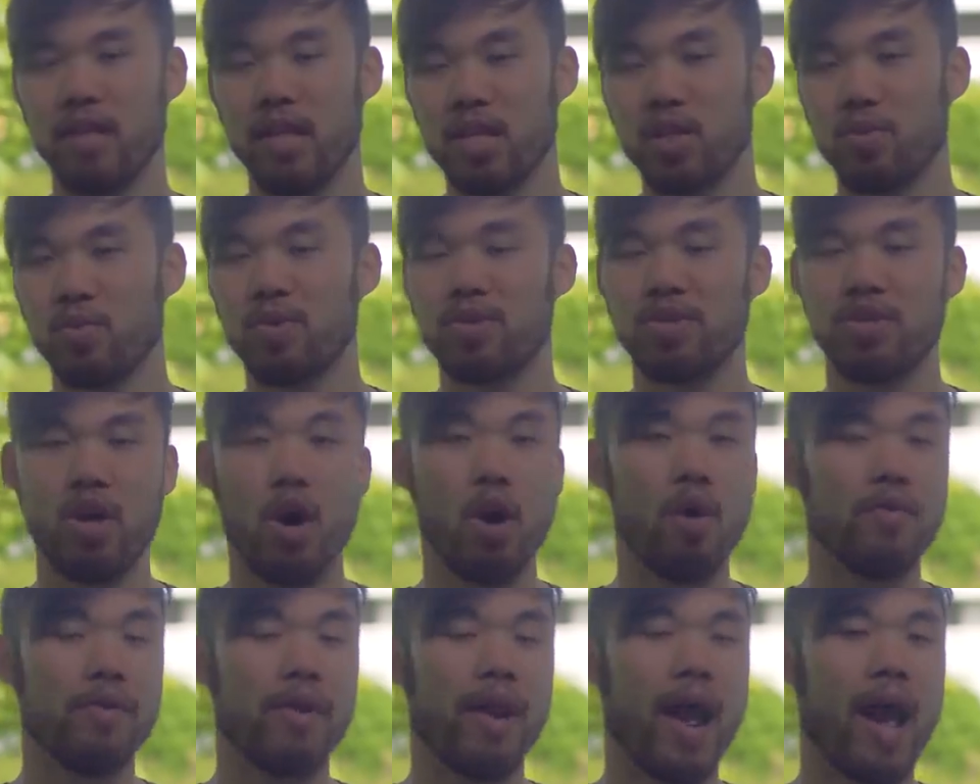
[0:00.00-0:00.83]
This was
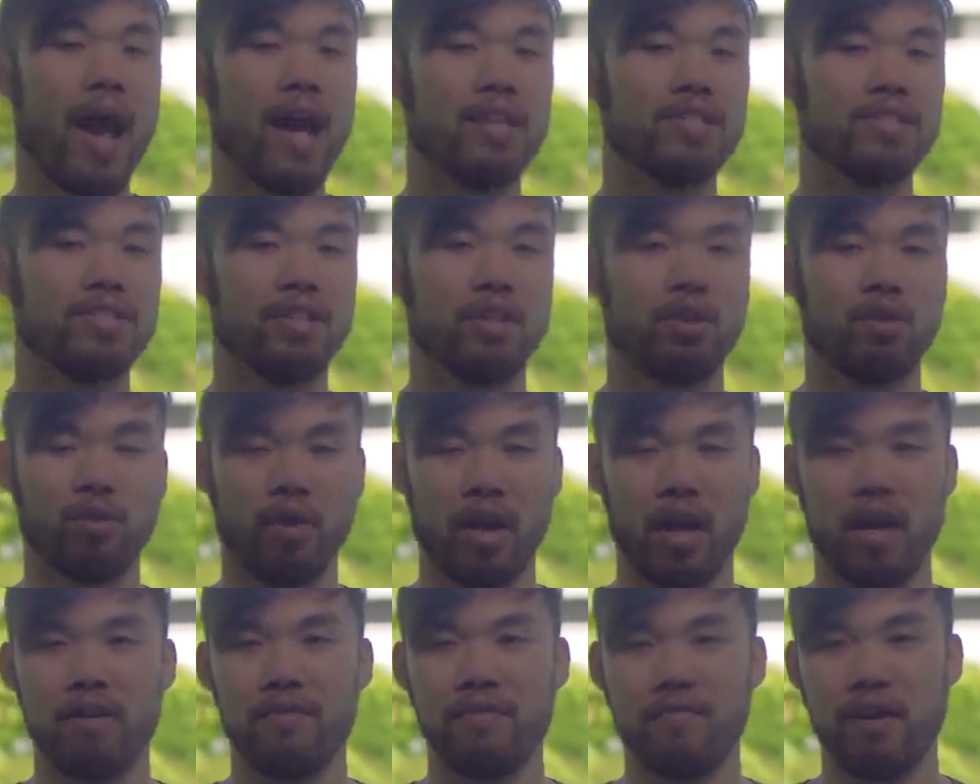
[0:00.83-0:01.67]
known as the
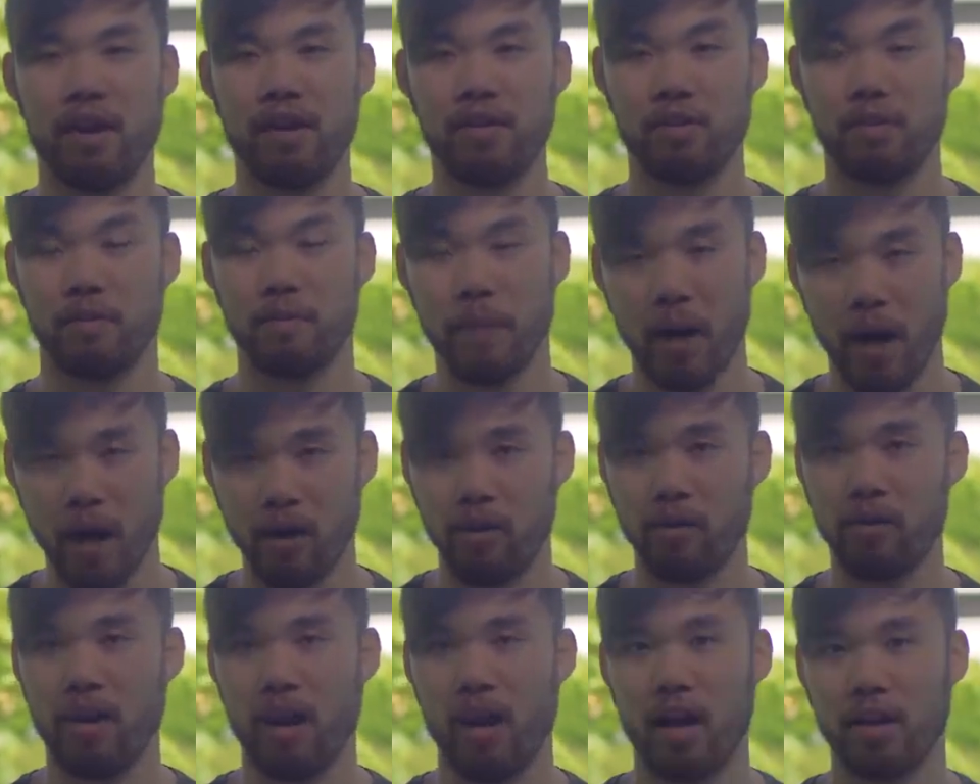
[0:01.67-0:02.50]
grandfather
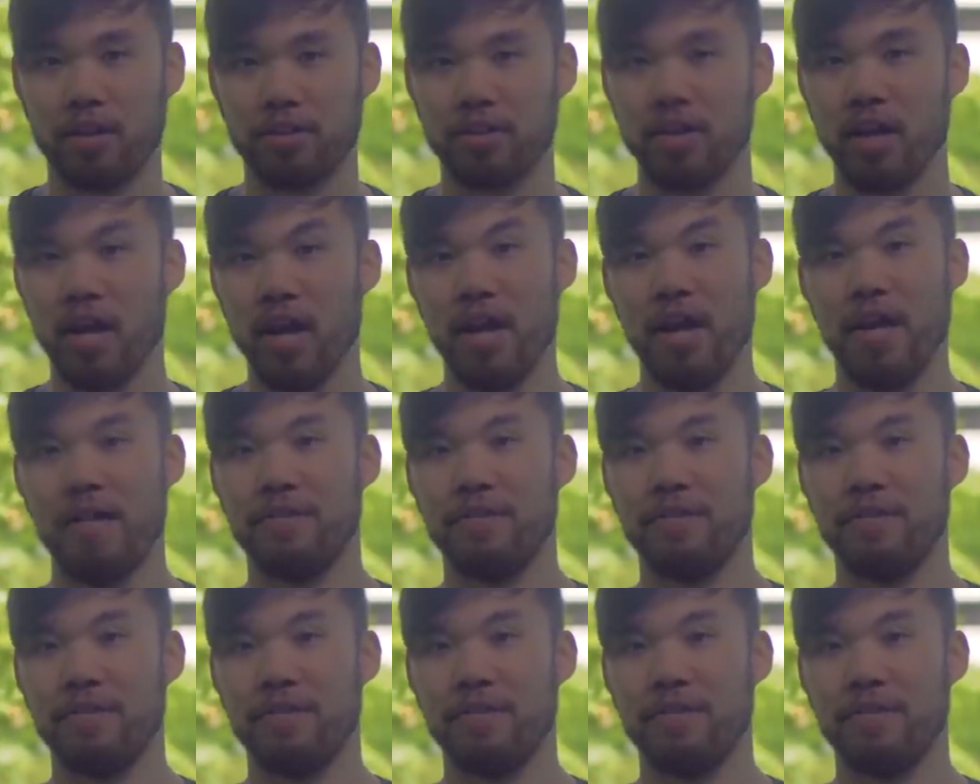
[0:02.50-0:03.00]
paradox.